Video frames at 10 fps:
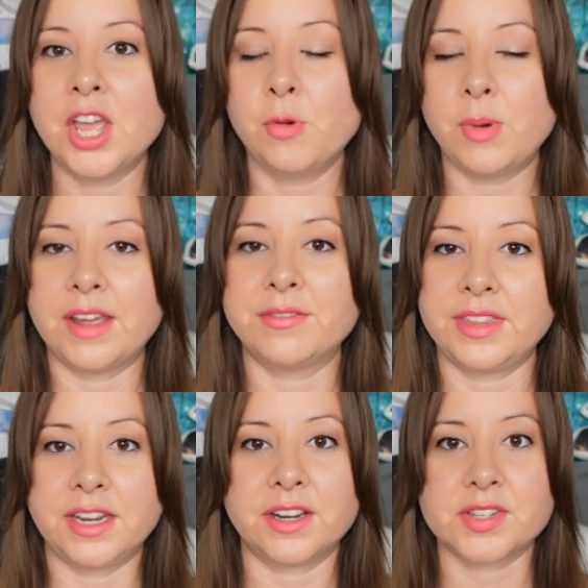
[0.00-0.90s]
whatever
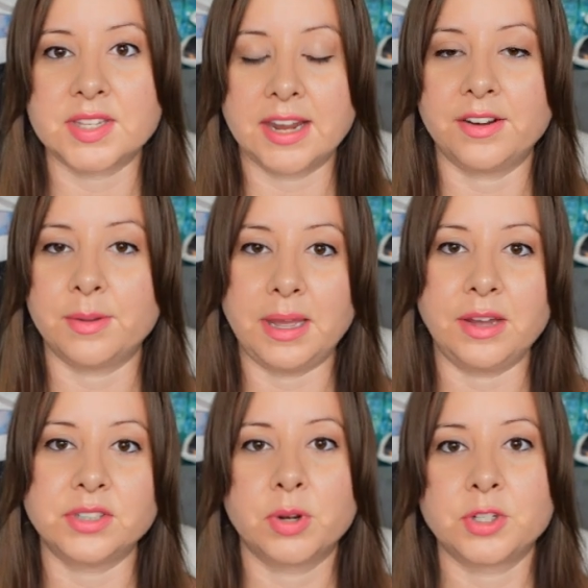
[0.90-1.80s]
they are scared
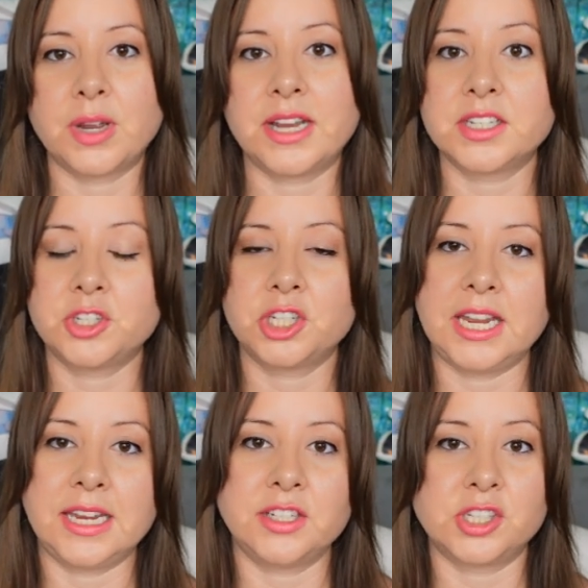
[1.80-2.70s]
about. We're trying to
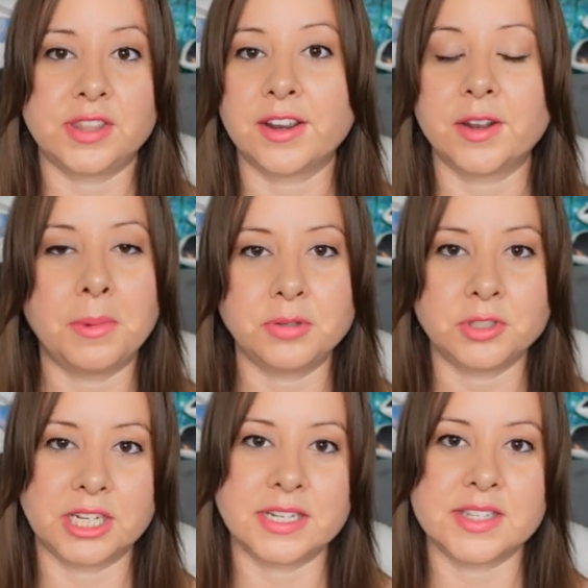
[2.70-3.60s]
change their
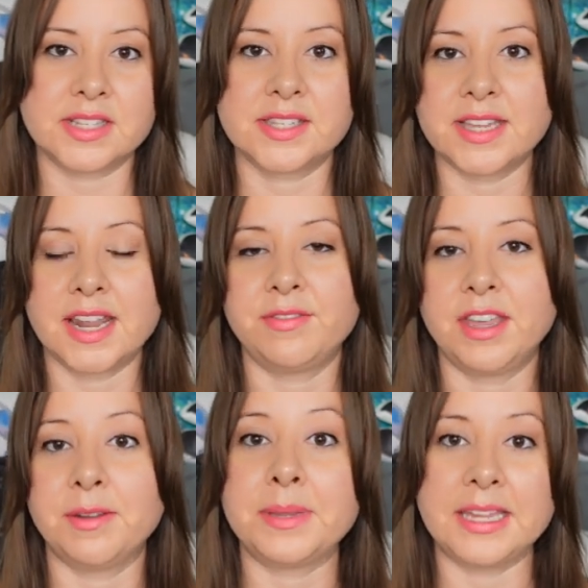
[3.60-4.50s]
emotions instead of
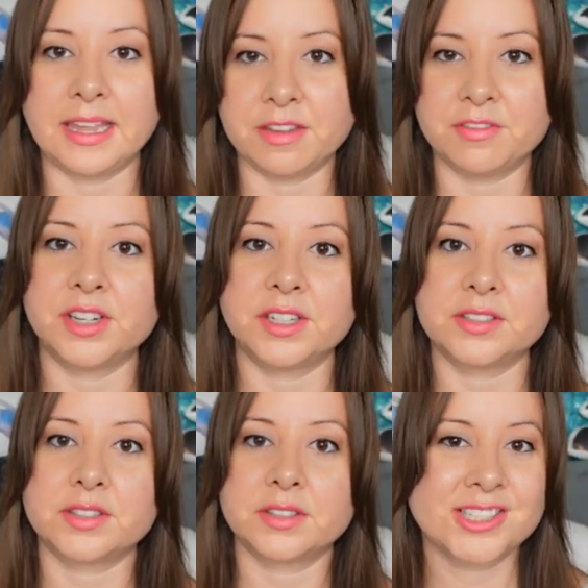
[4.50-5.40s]
their
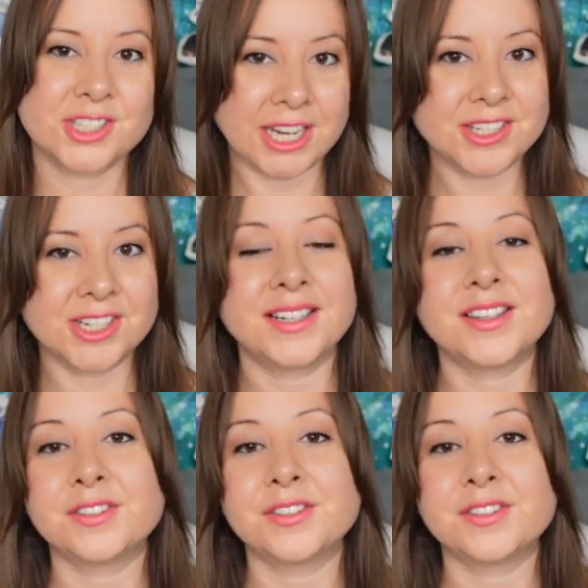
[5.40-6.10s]
behaviors, changing their